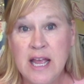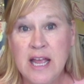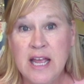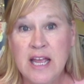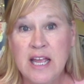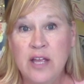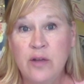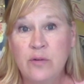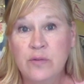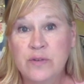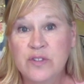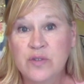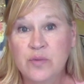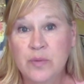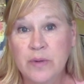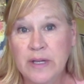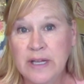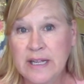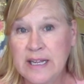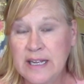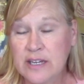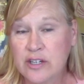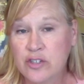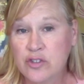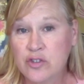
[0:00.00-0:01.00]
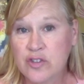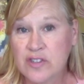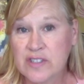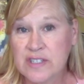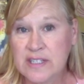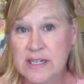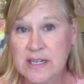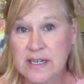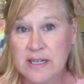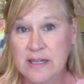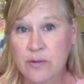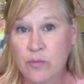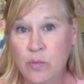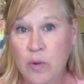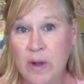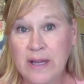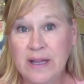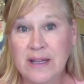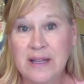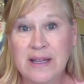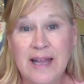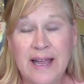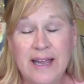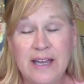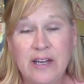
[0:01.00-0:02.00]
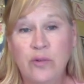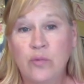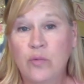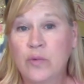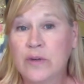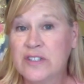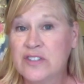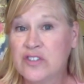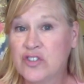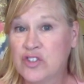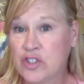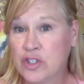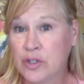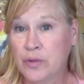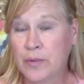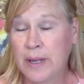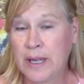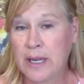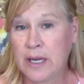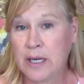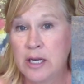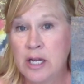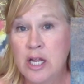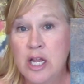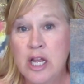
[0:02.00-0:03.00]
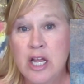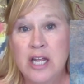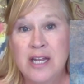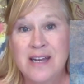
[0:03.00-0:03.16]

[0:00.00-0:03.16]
he was really interested in what light was doing.